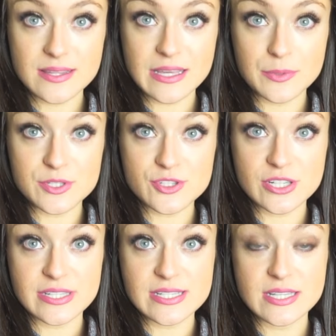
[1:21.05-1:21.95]
They were
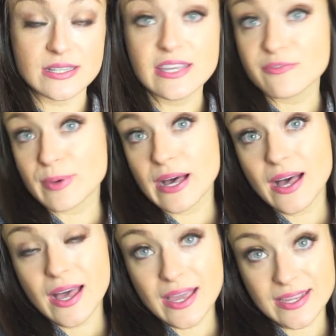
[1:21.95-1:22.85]
instructed to leave
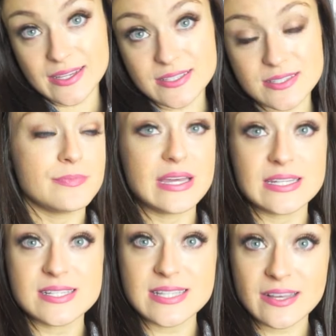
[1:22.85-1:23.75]
behind
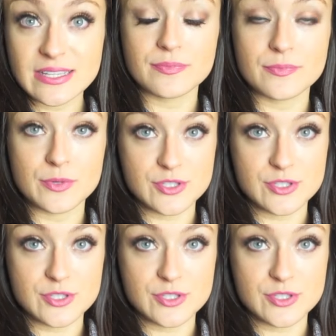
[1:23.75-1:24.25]
any stallion,